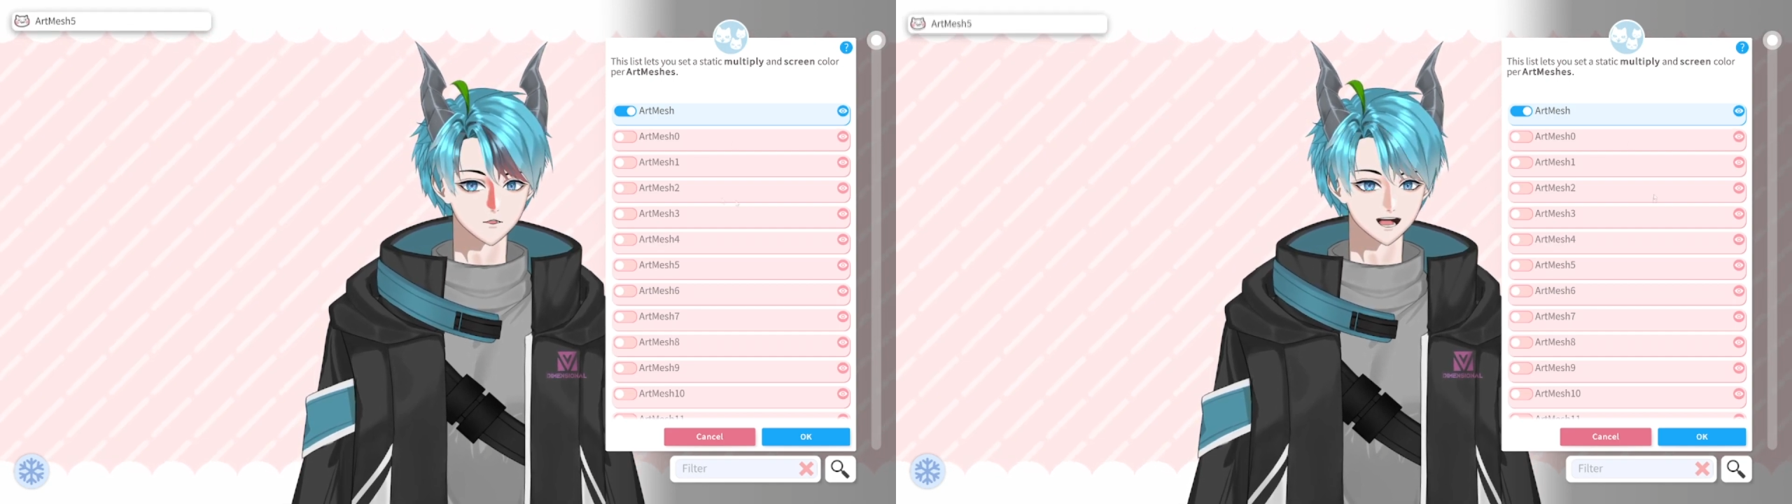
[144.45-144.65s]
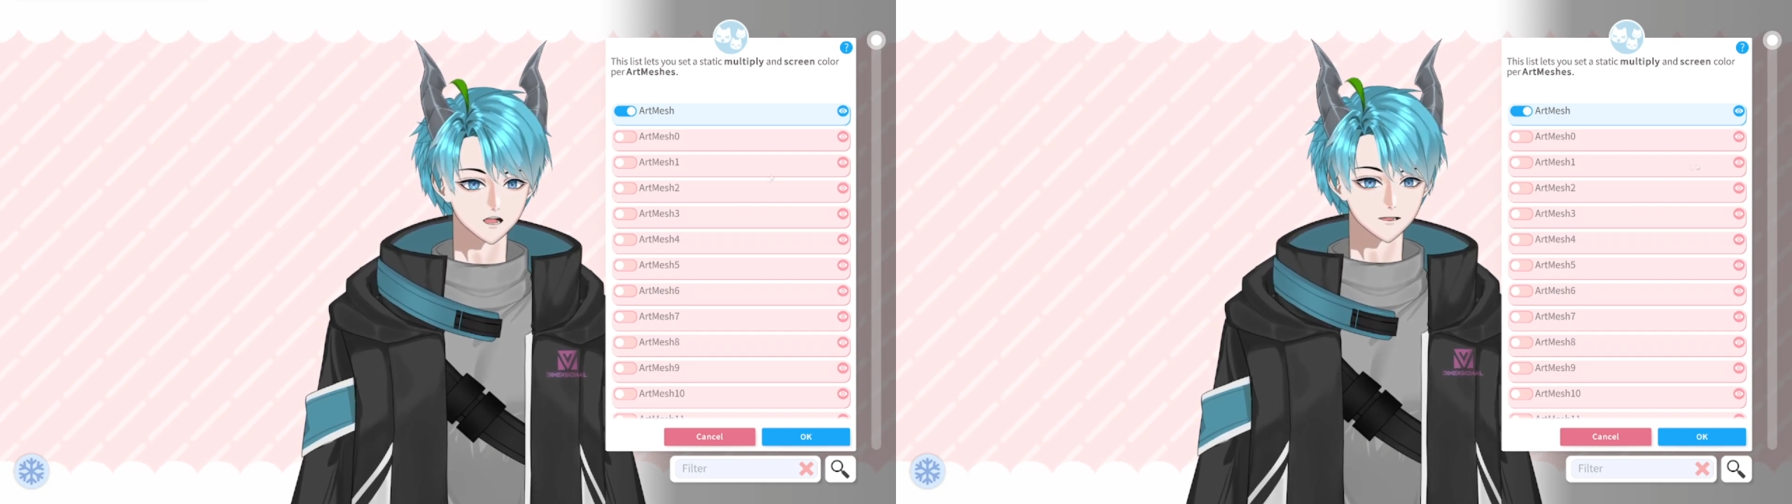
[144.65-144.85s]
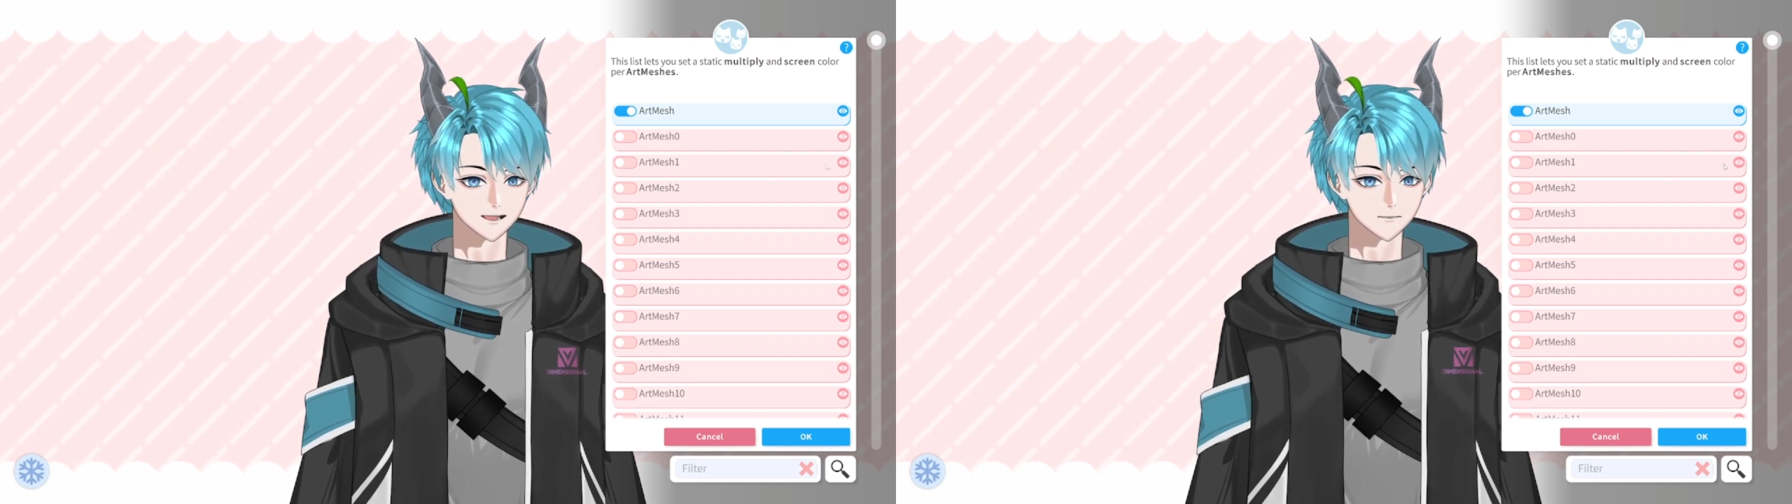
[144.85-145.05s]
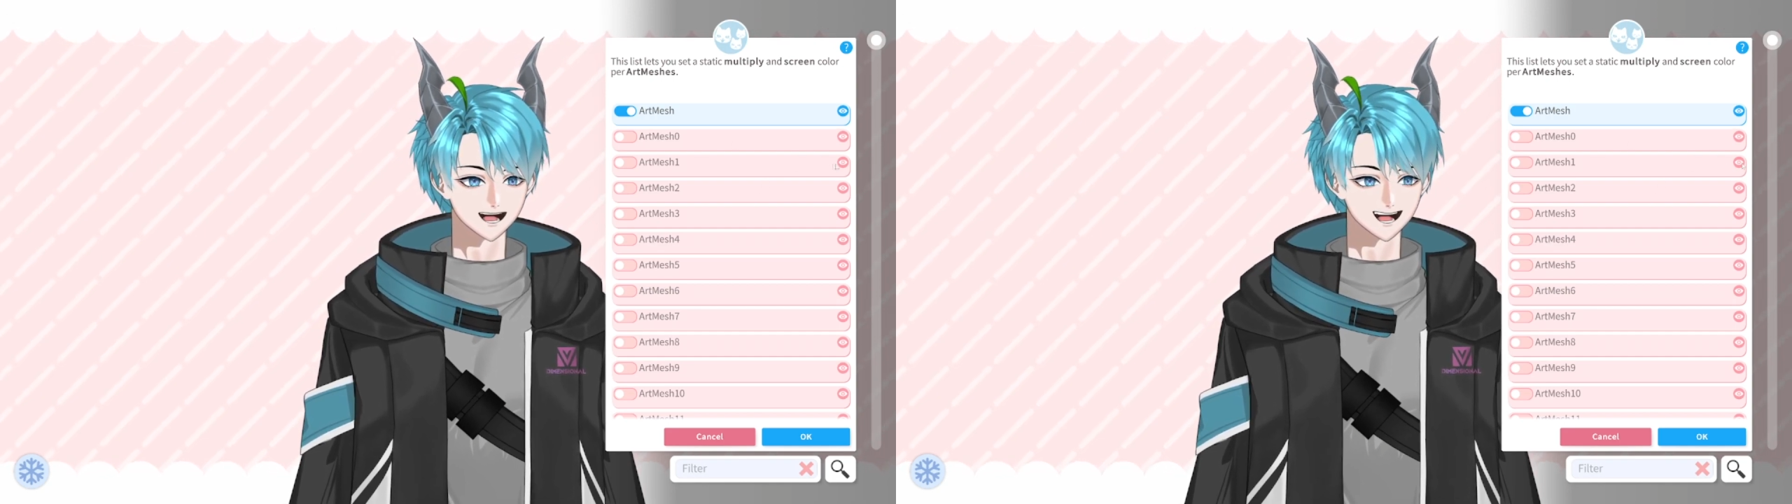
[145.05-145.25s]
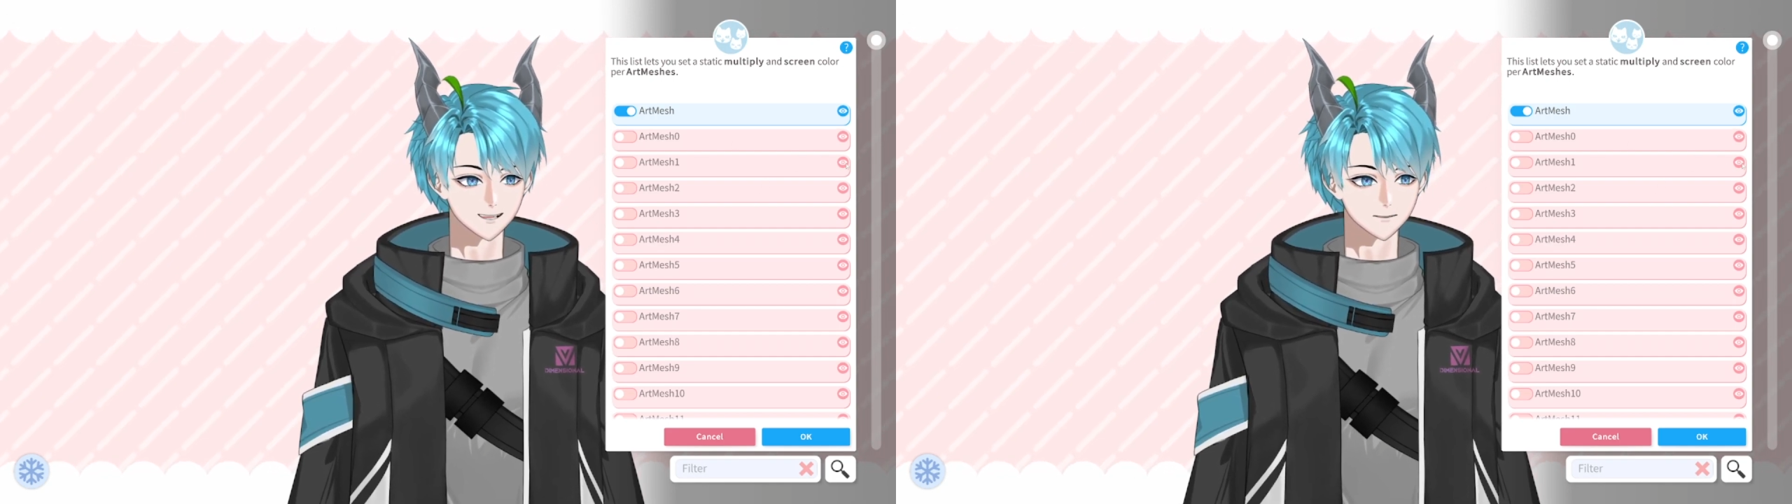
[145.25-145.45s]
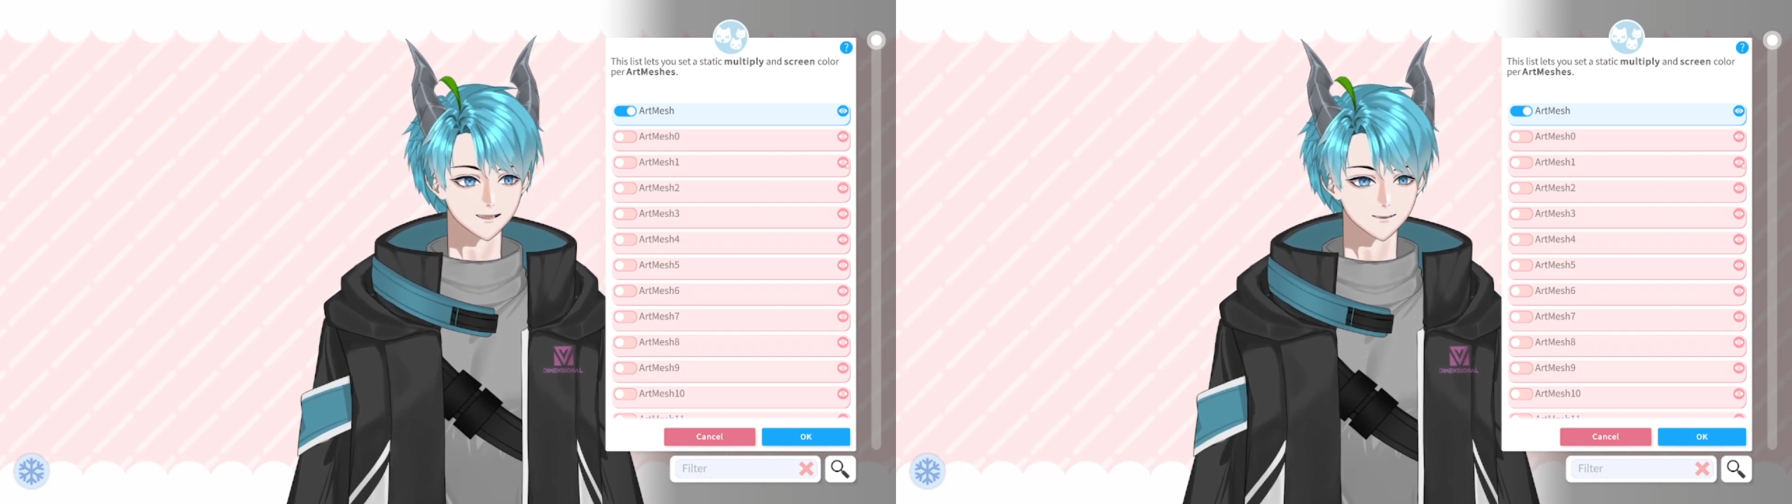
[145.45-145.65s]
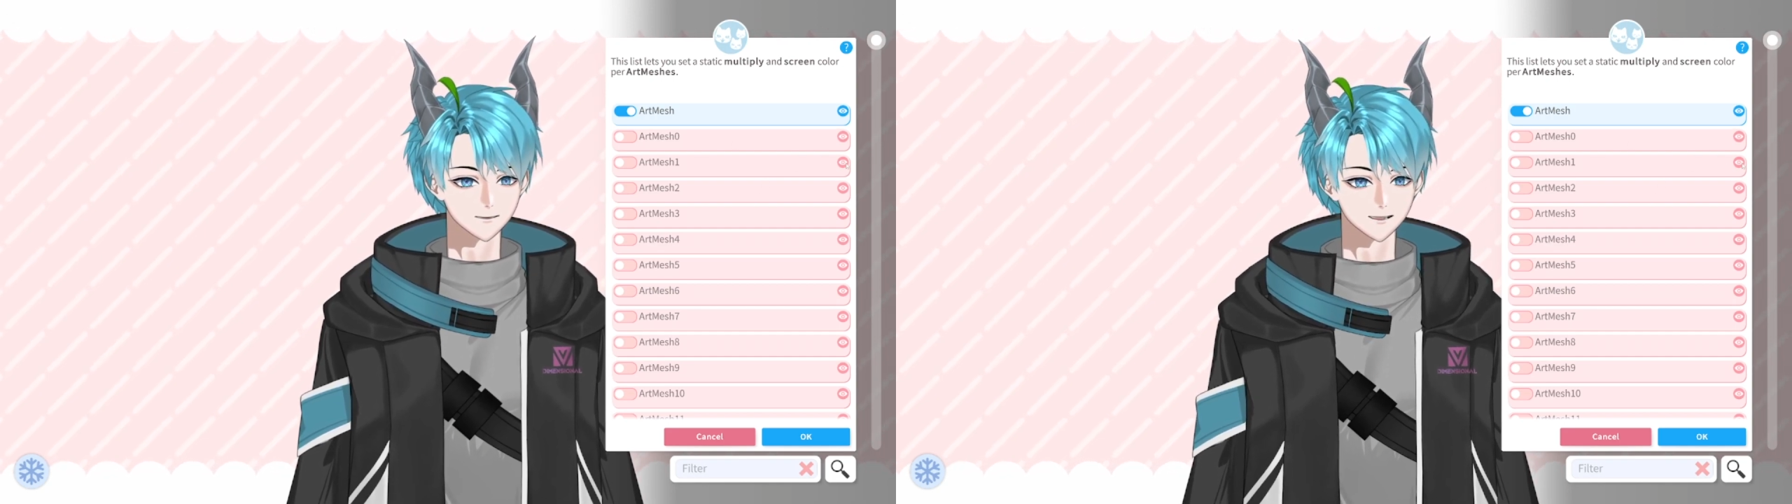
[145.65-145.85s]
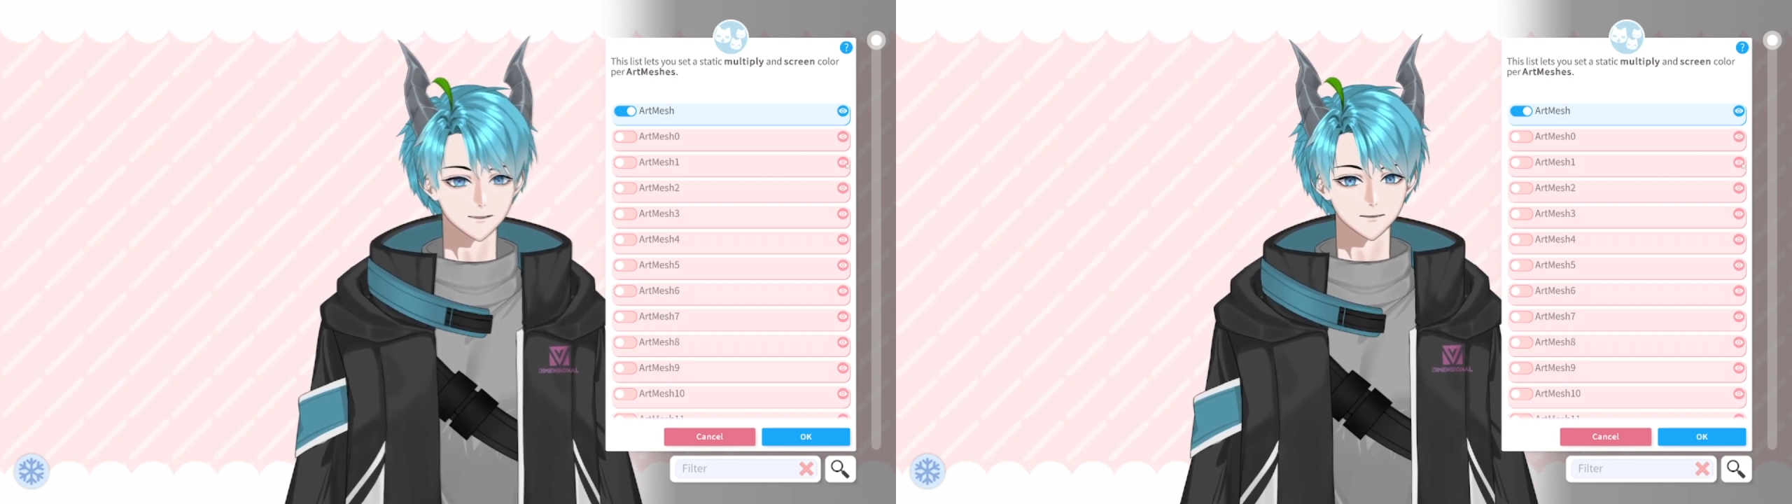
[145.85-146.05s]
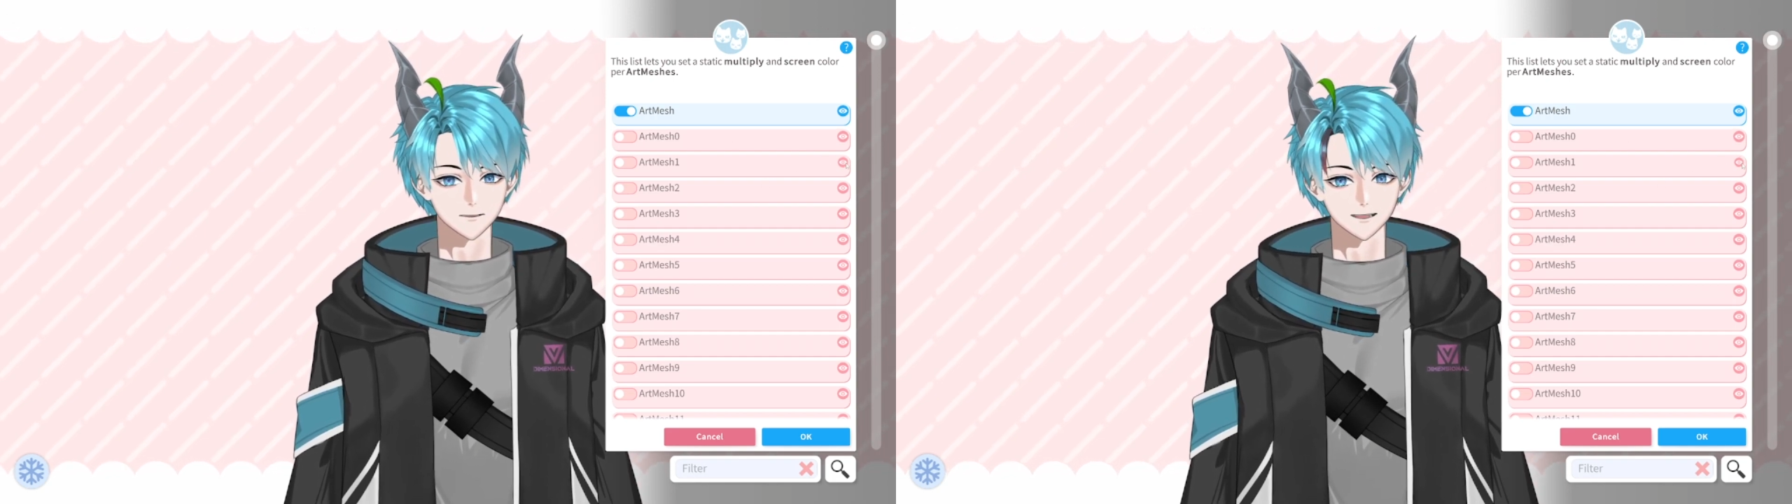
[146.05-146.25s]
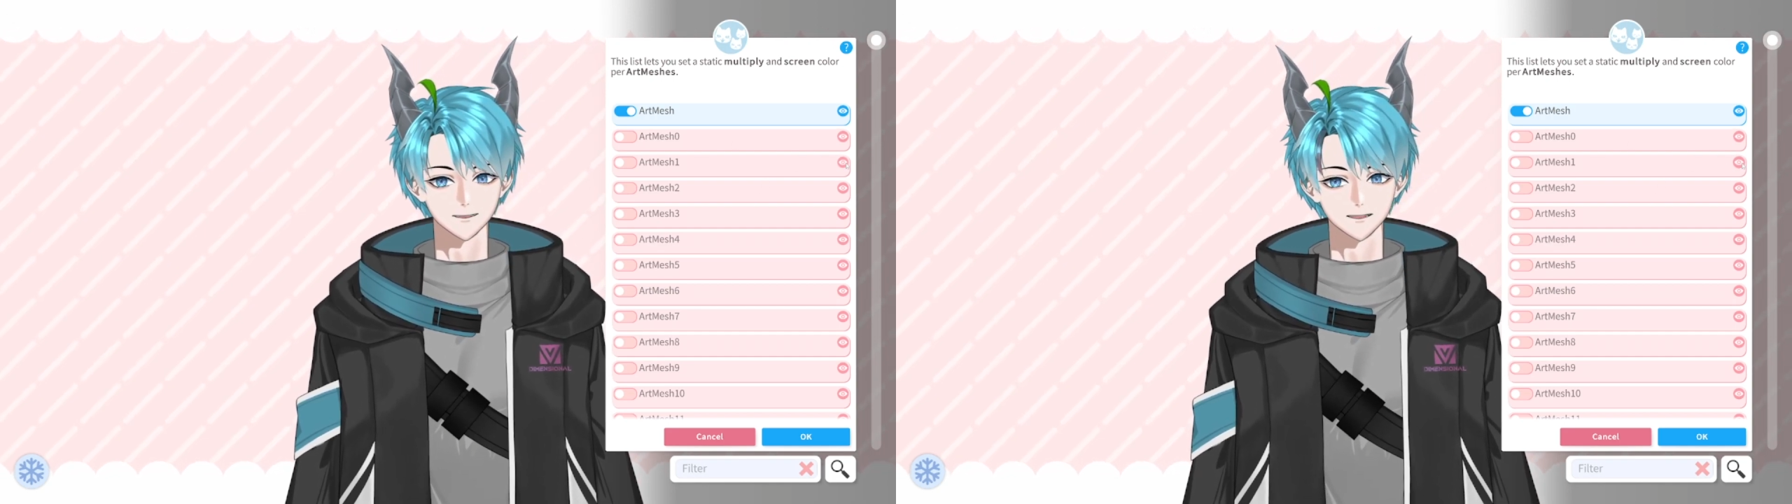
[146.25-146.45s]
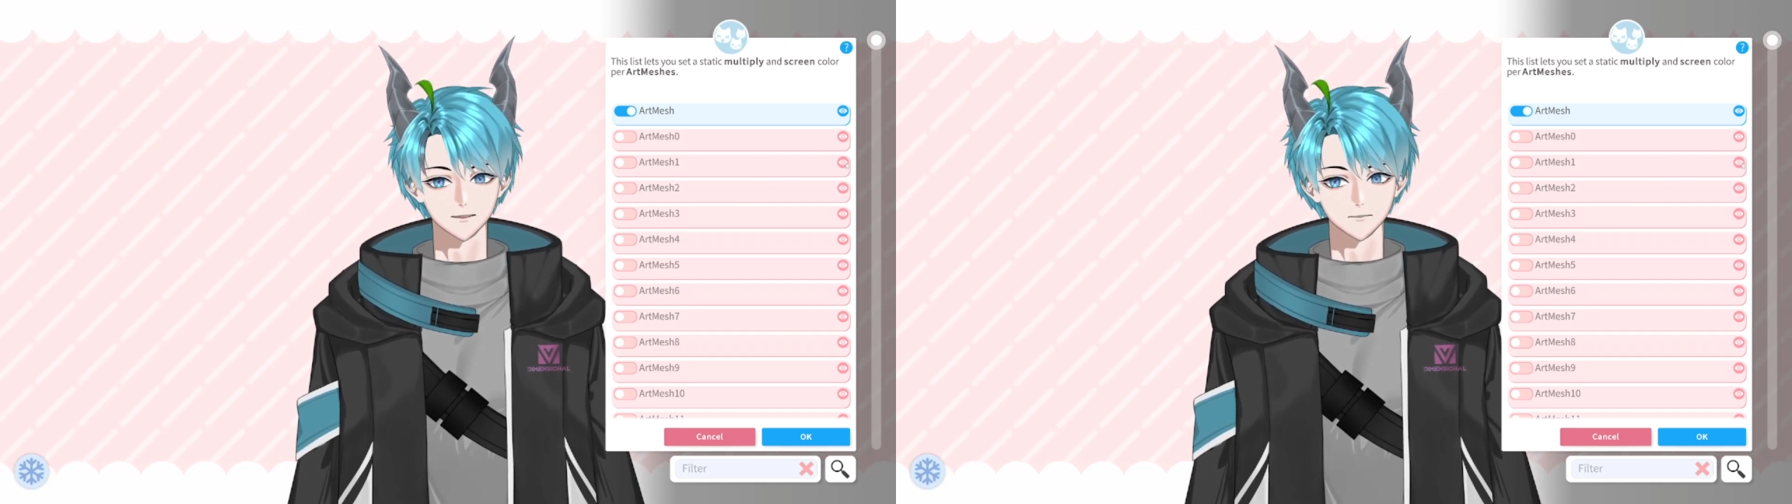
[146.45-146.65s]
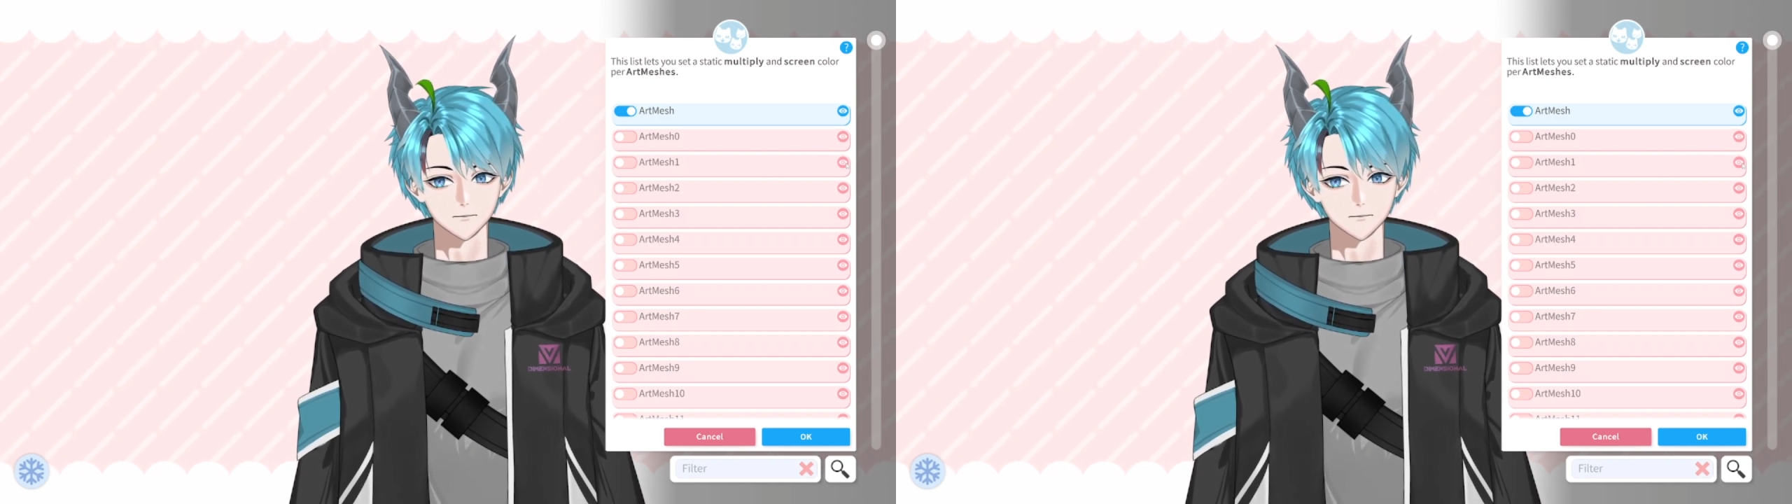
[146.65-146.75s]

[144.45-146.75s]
that was a bad example,